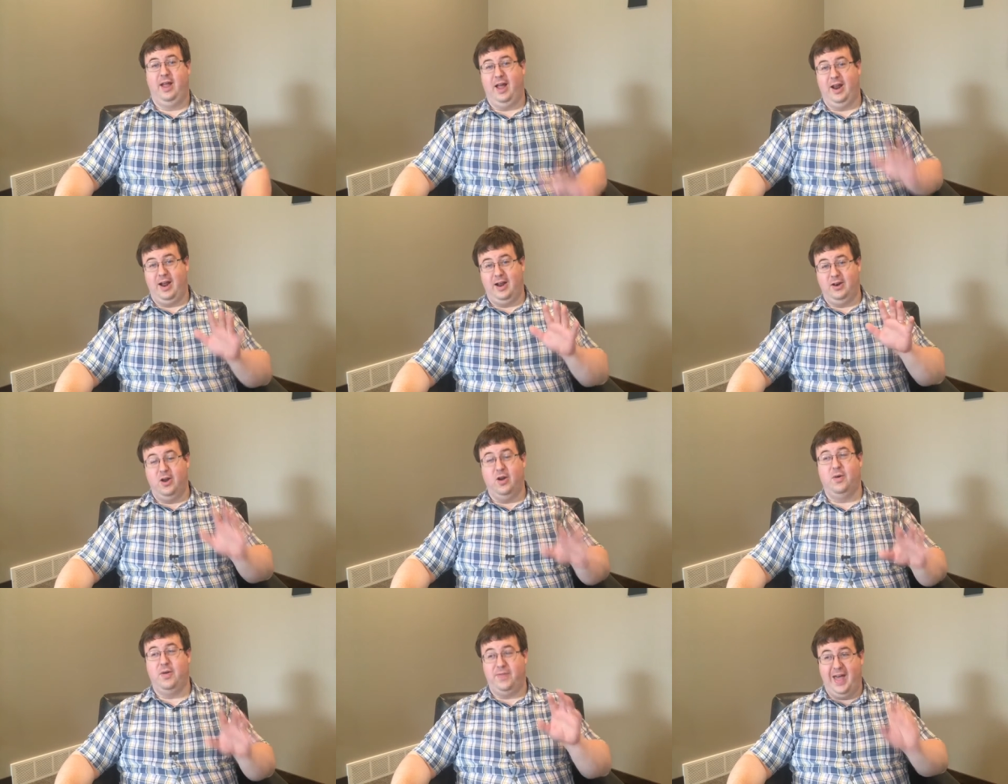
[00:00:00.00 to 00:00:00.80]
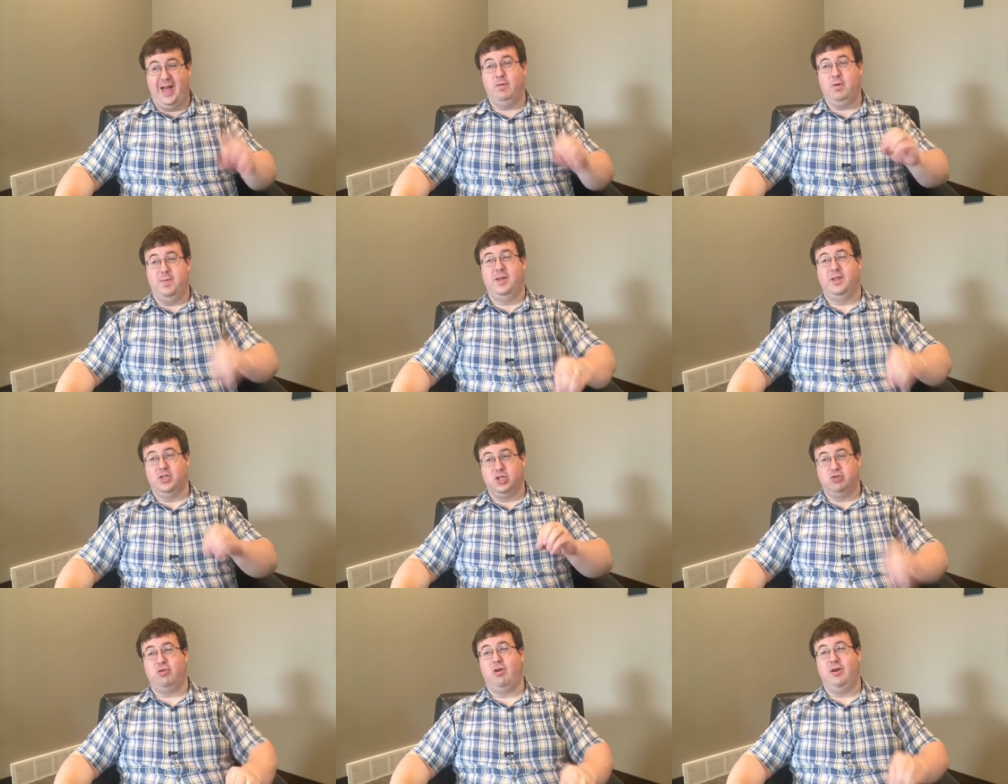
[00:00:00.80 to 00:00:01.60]
And I know that that will be the
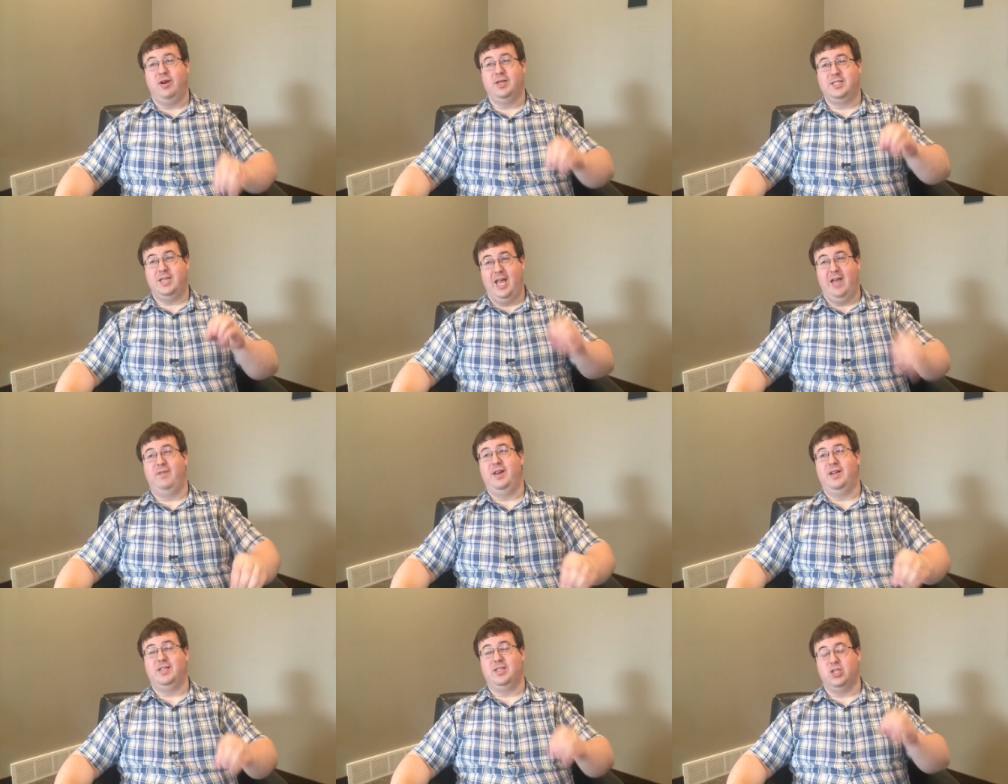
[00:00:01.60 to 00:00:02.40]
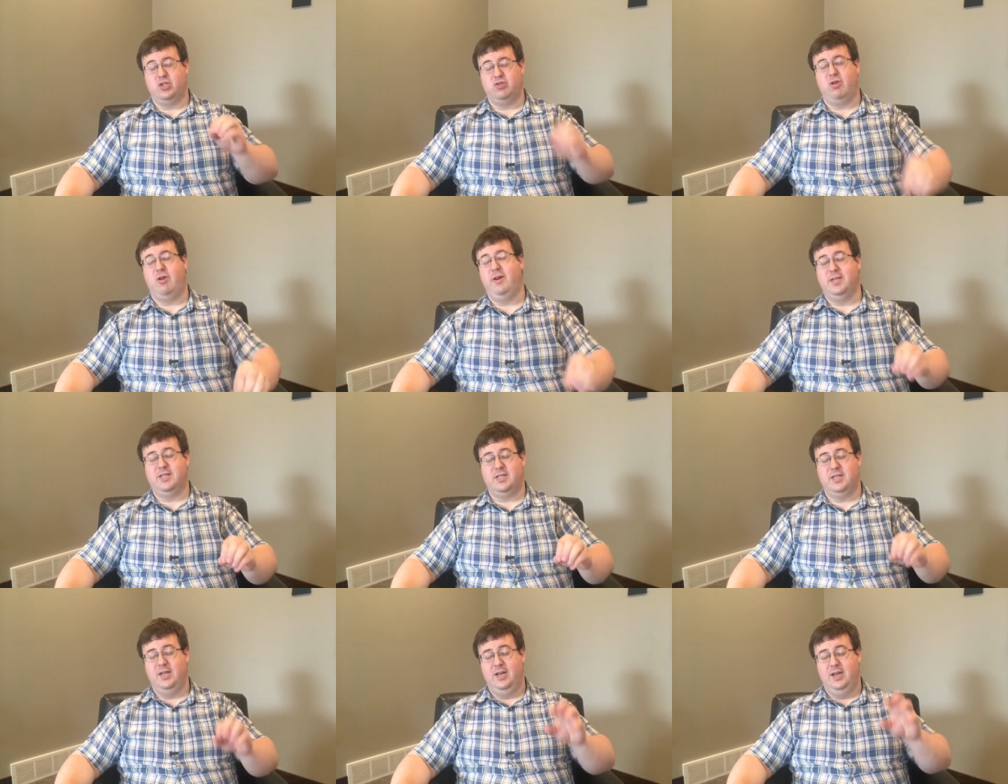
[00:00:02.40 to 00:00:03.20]
strongest evidence, the
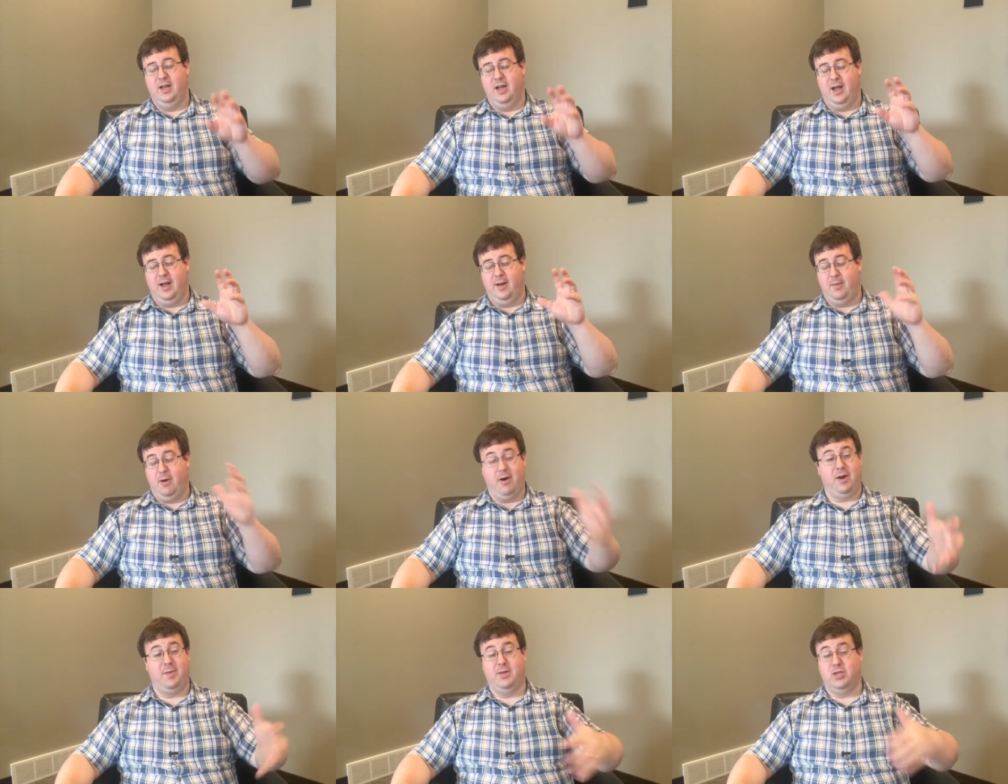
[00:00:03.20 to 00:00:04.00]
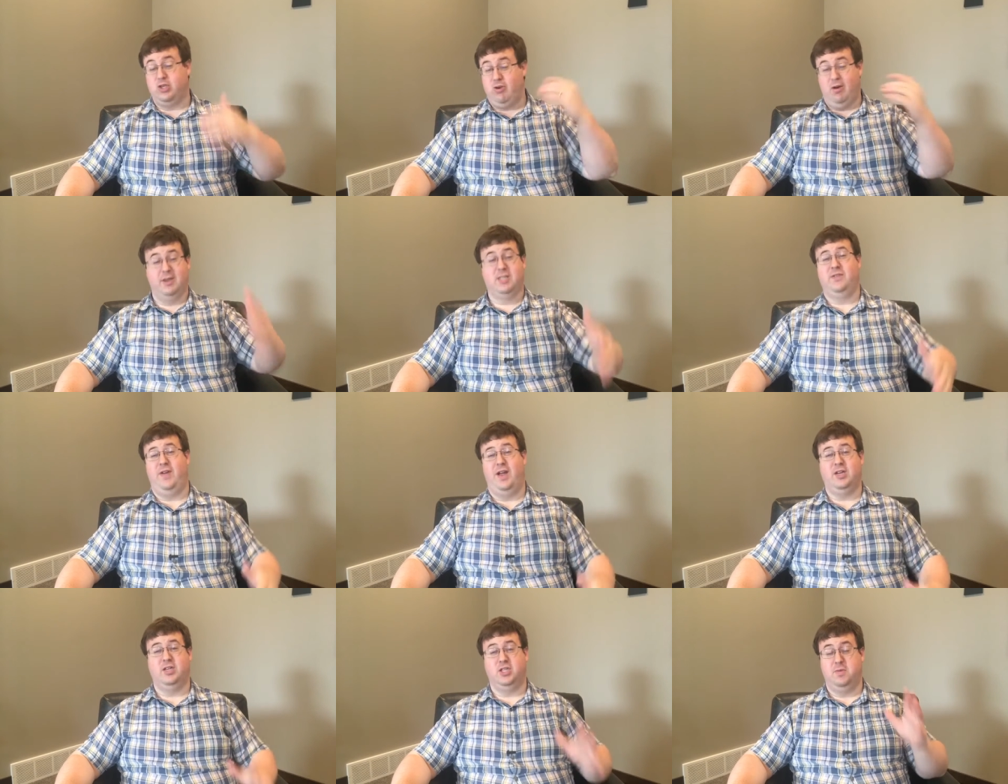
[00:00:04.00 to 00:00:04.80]
strongest um, argument, the strongest
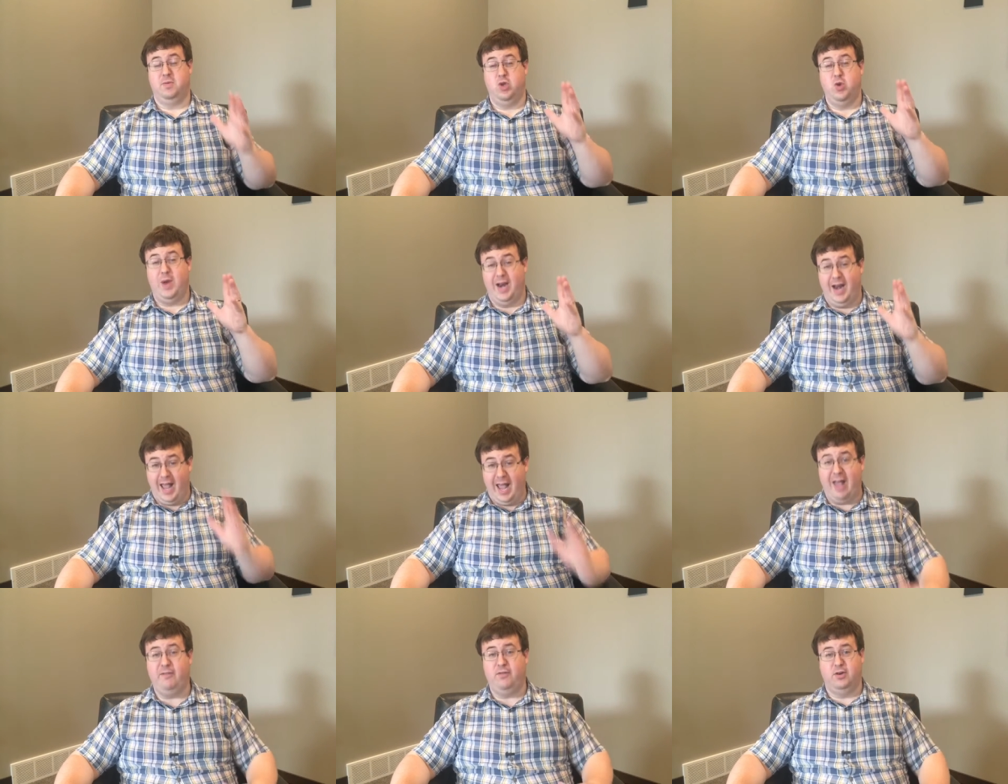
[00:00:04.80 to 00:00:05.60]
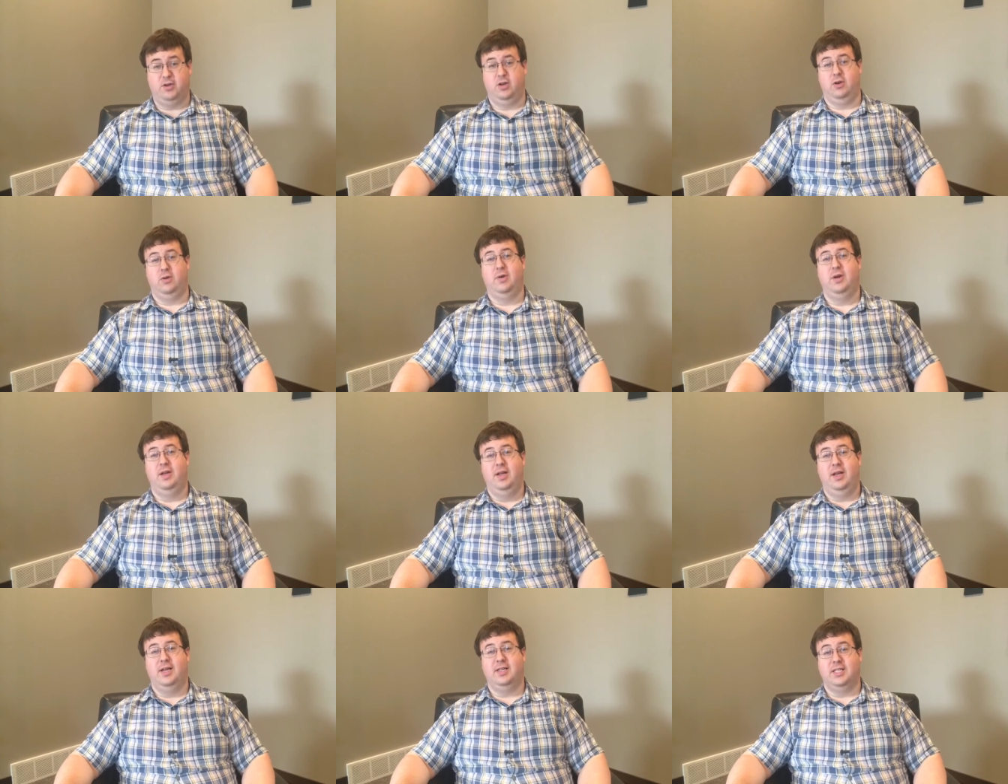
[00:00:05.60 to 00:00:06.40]
evangelism you can ever do
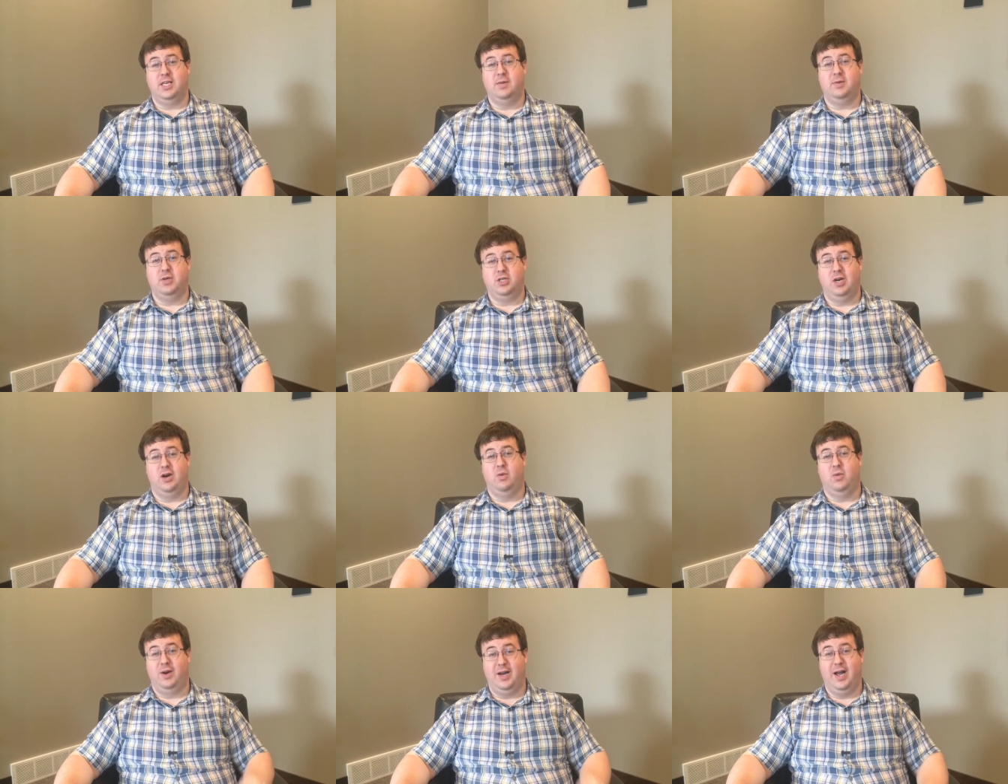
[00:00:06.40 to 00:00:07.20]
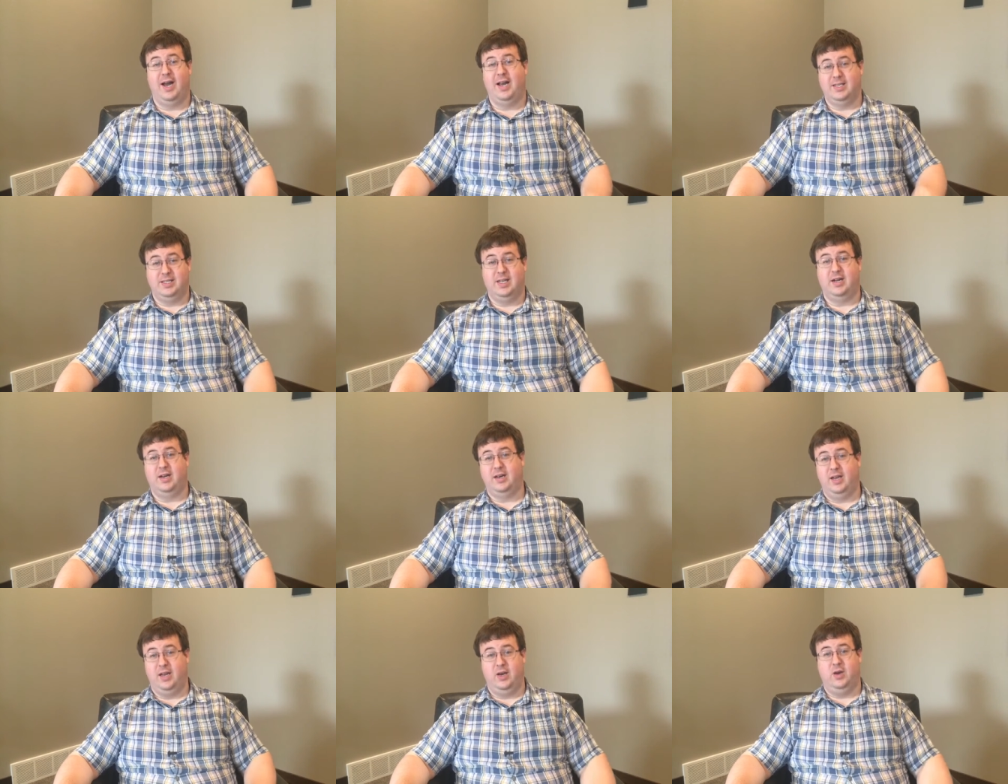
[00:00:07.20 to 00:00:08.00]
is to simply share what God has
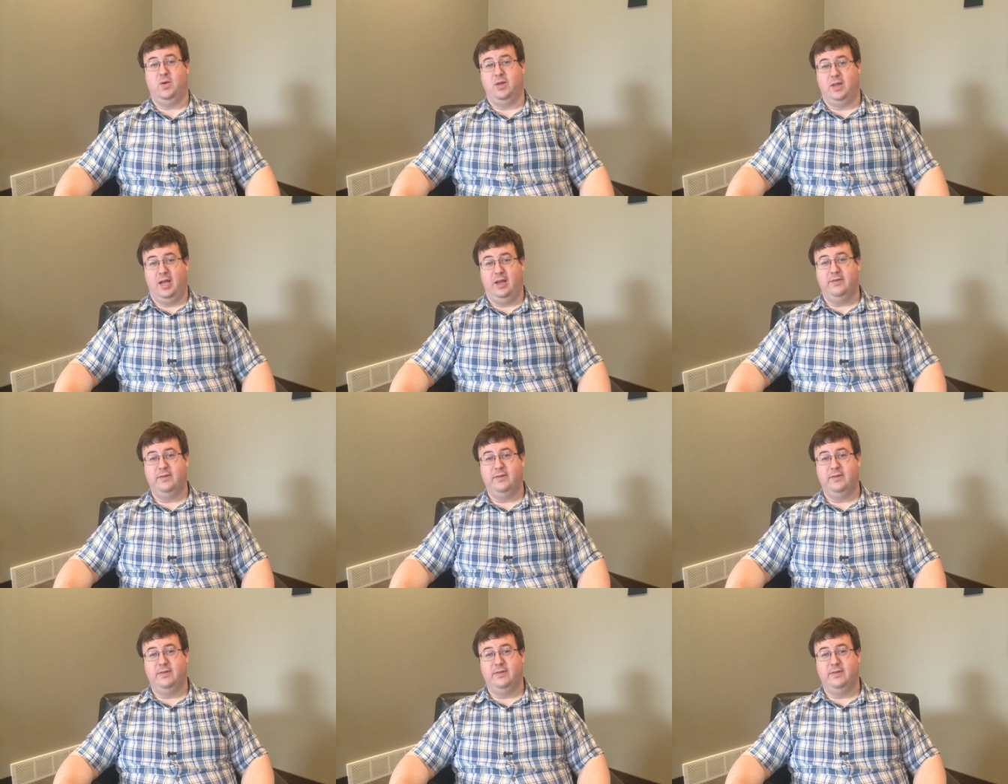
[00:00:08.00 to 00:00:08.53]
done in your life.